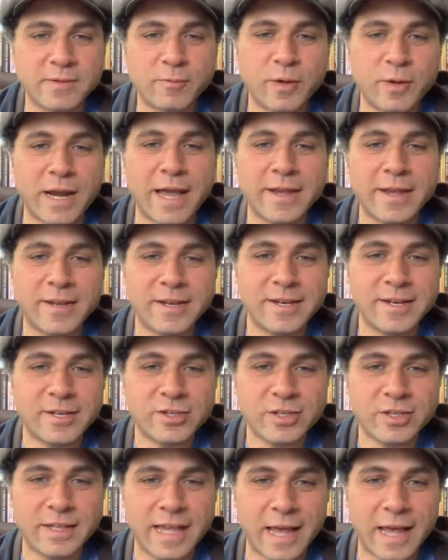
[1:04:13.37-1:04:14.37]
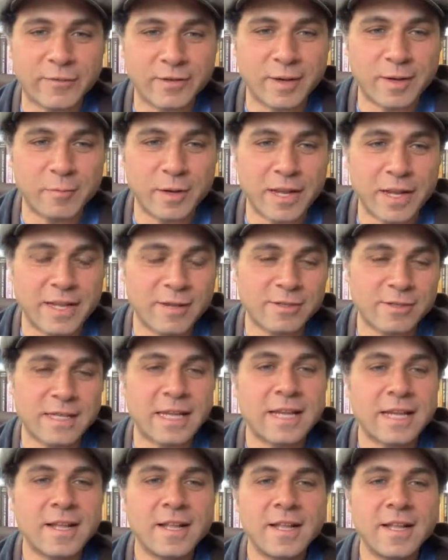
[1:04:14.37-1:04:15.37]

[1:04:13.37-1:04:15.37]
When I initially, after Abu Raif, I was like,